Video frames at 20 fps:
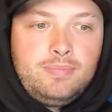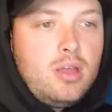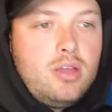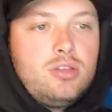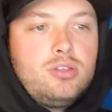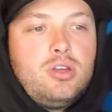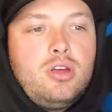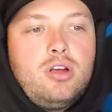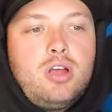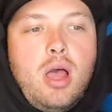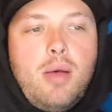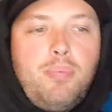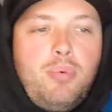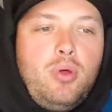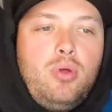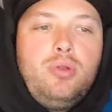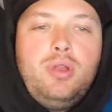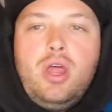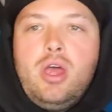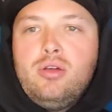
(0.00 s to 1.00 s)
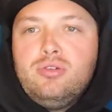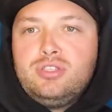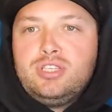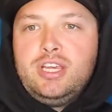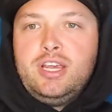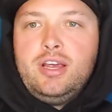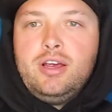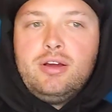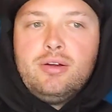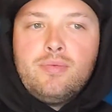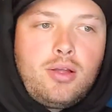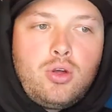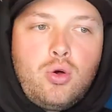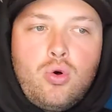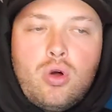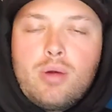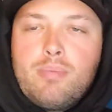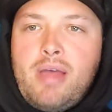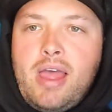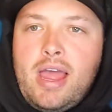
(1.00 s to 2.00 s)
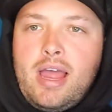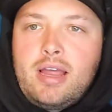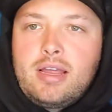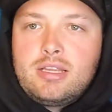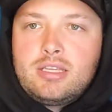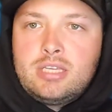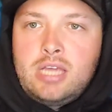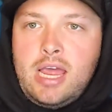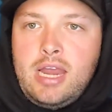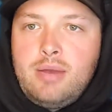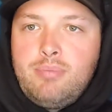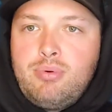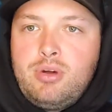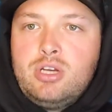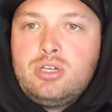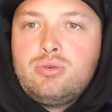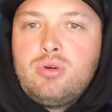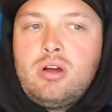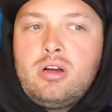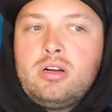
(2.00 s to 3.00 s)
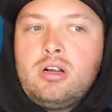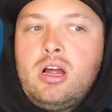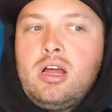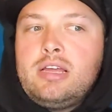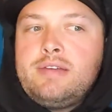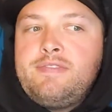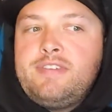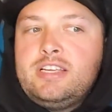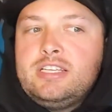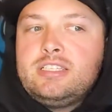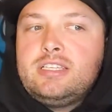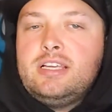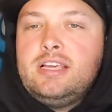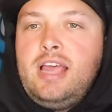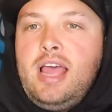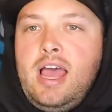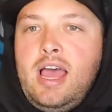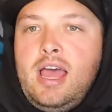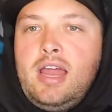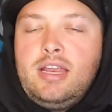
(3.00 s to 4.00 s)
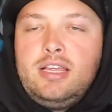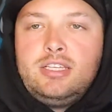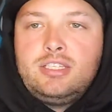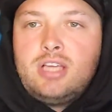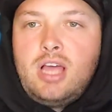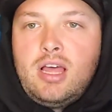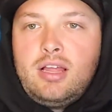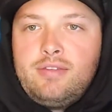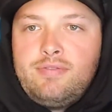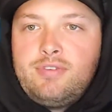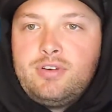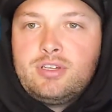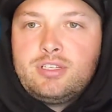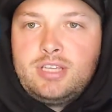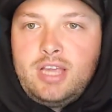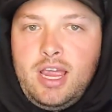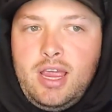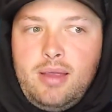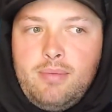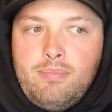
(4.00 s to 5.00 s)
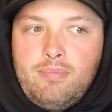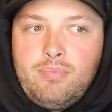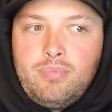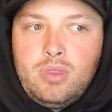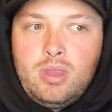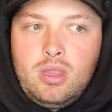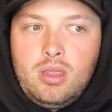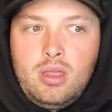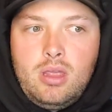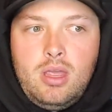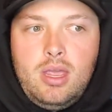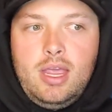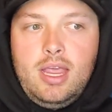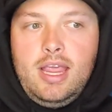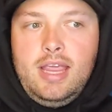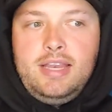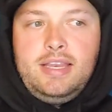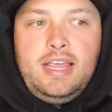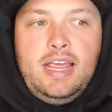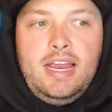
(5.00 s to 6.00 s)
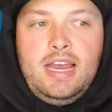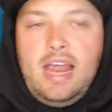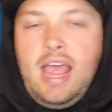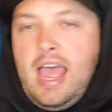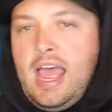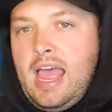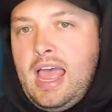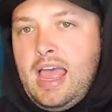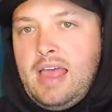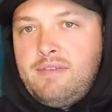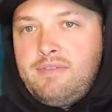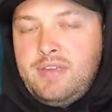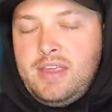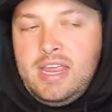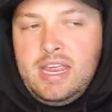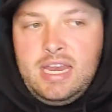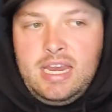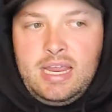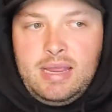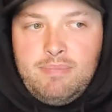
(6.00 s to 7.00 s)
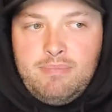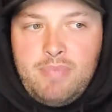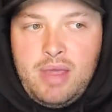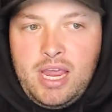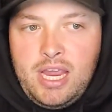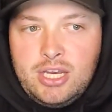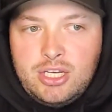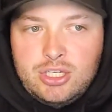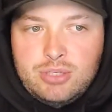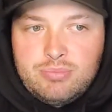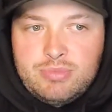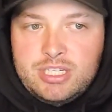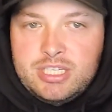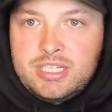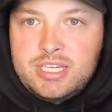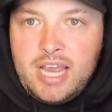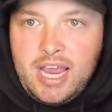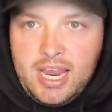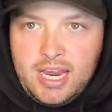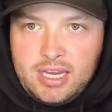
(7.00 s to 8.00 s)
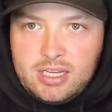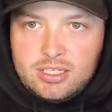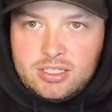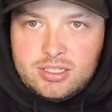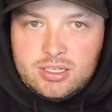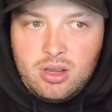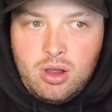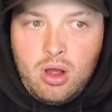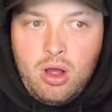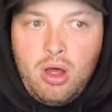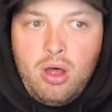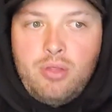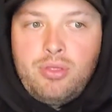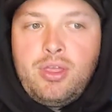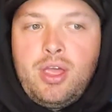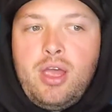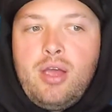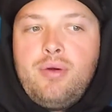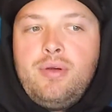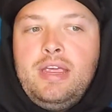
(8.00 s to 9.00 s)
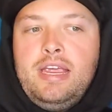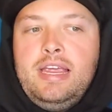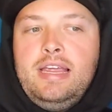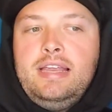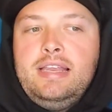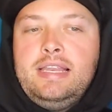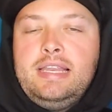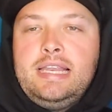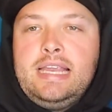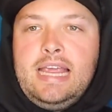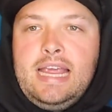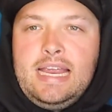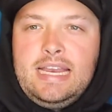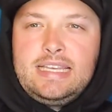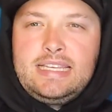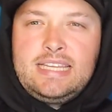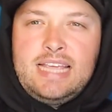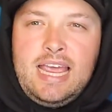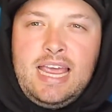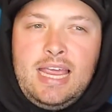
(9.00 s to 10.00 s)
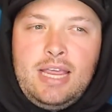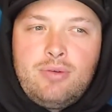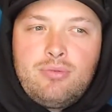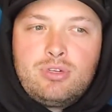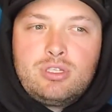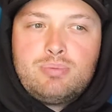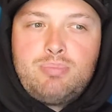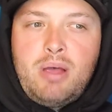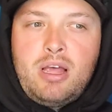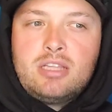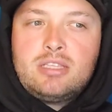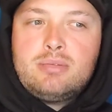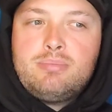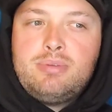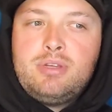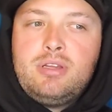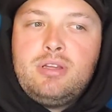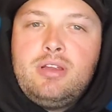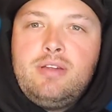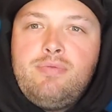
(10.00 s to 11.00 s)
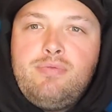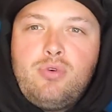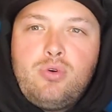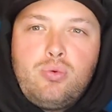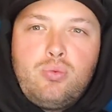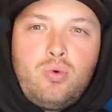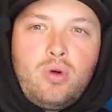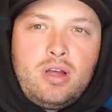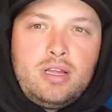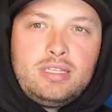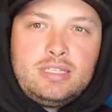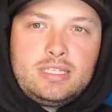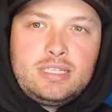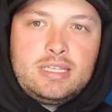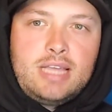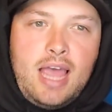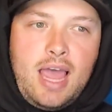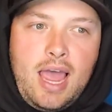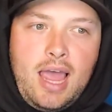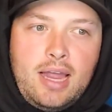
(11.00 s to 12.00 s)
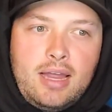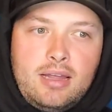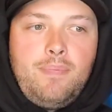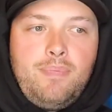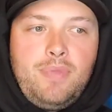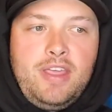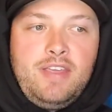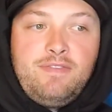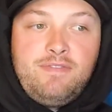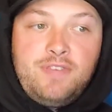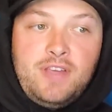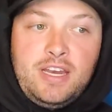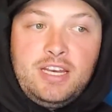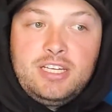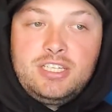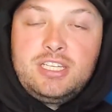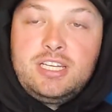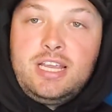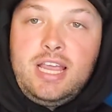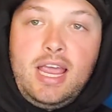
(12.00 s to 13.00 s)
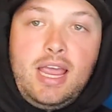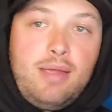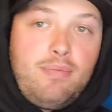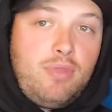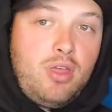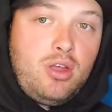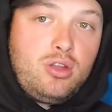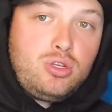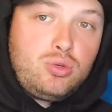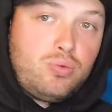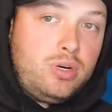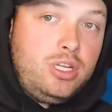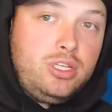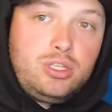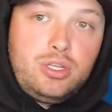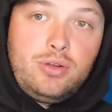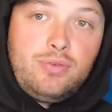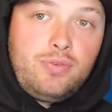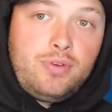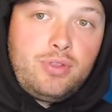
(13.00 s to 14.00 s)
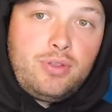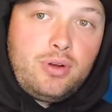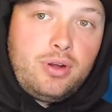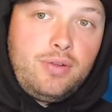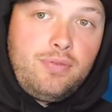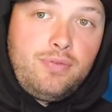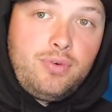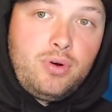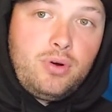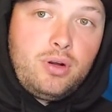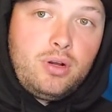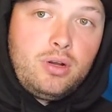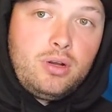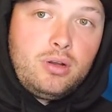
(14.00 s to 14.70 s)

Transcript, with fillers: So, a couple notes here. Quarterback Teddy Bridgewater obviously had a solid first game. He didn't have any major mistakes, although he did take responsibility for one sack. He finished the game, though, 22 for 34,